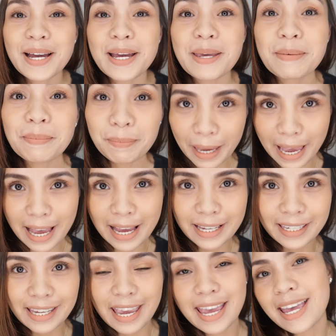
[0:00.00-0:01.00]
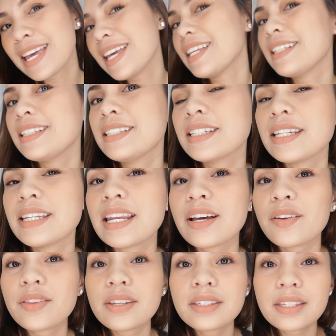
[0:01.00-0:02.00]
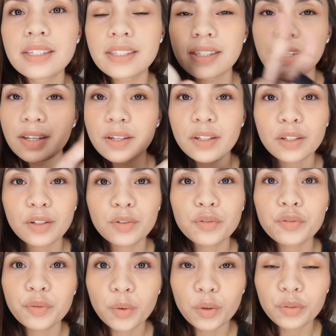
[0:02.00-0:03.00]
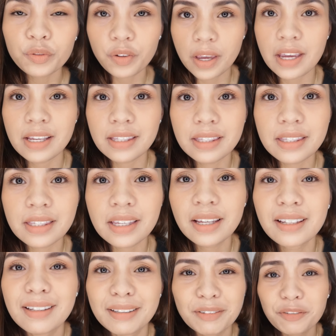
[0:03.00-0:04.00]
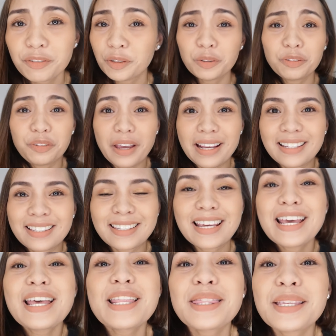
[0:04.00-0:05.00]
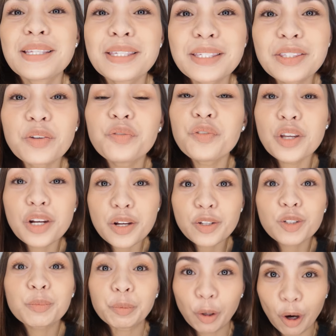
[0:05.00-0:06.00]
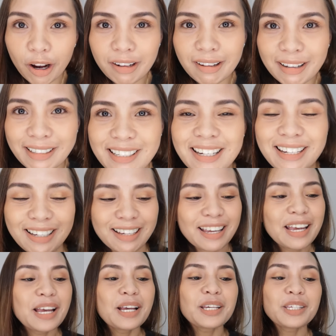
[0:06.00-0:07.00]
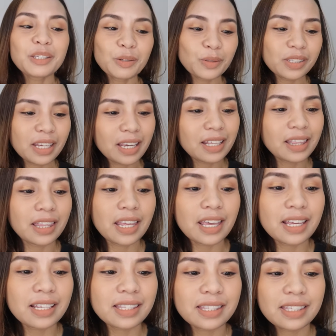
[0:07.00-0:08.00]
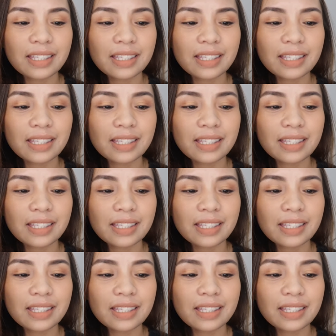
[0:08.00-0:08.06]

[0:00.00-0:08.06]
I am back, and now this is the, you know, full face. This is the finished product using this